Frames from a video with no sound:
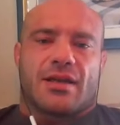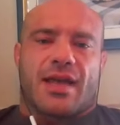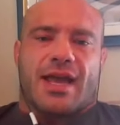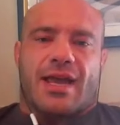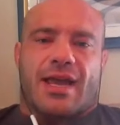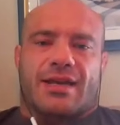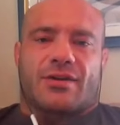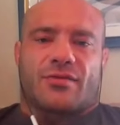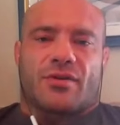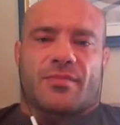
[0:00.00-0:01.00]
And I
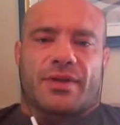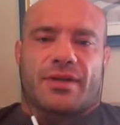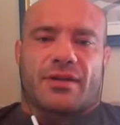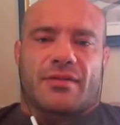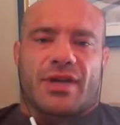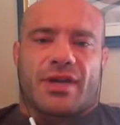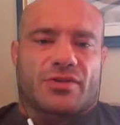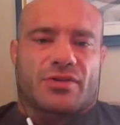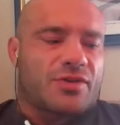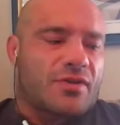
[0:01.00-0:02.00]
grew up in uh,
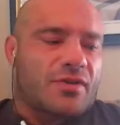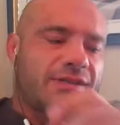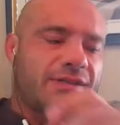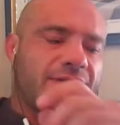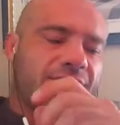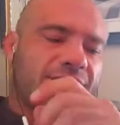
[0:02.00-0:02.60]
Metro Detroit,